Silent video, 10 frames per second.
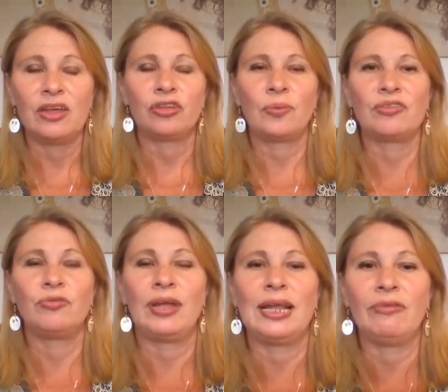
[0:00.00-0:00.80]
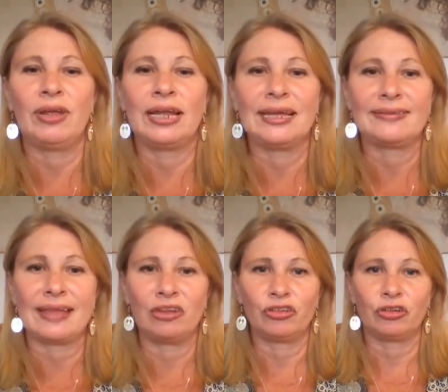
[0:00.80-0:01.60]
So it's really, really
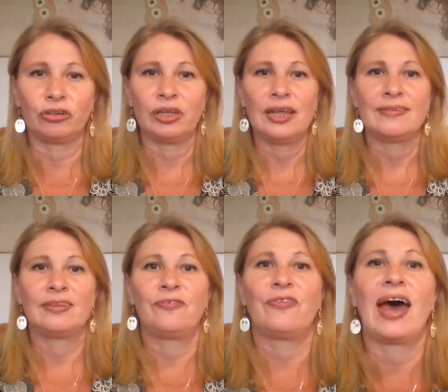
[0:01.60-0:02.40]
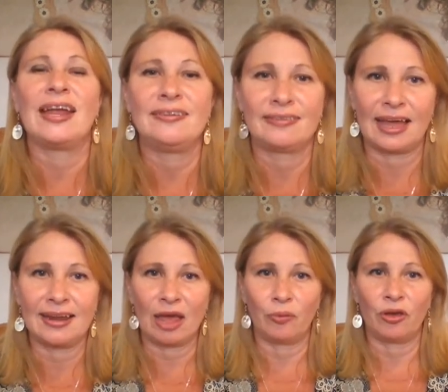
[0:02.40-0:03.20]
essential to find that
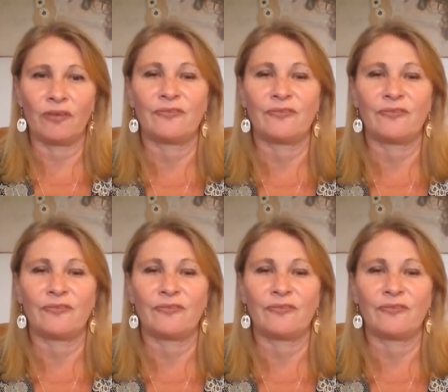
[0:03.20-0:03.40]
network,